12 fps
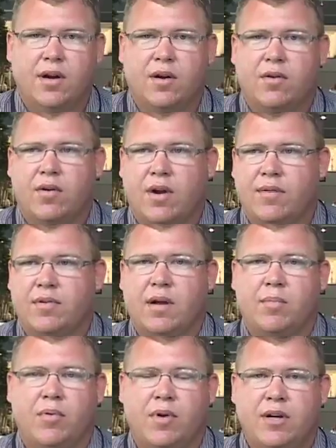aircraft
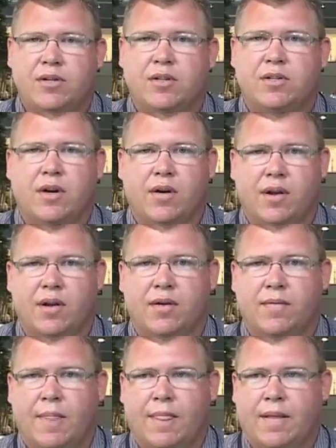operations area
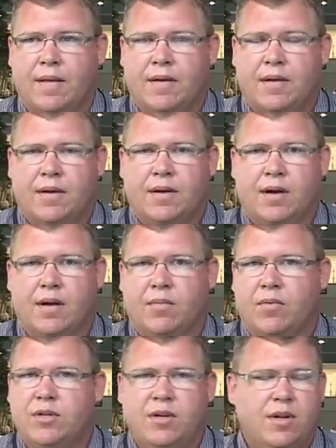um,
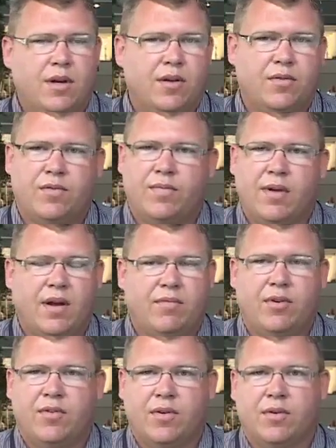which he does
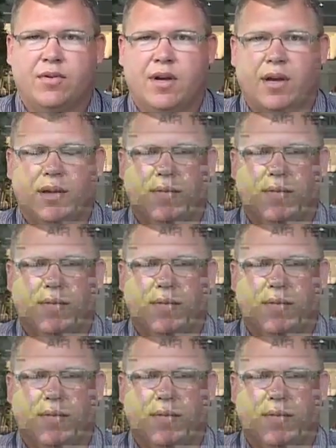every single day.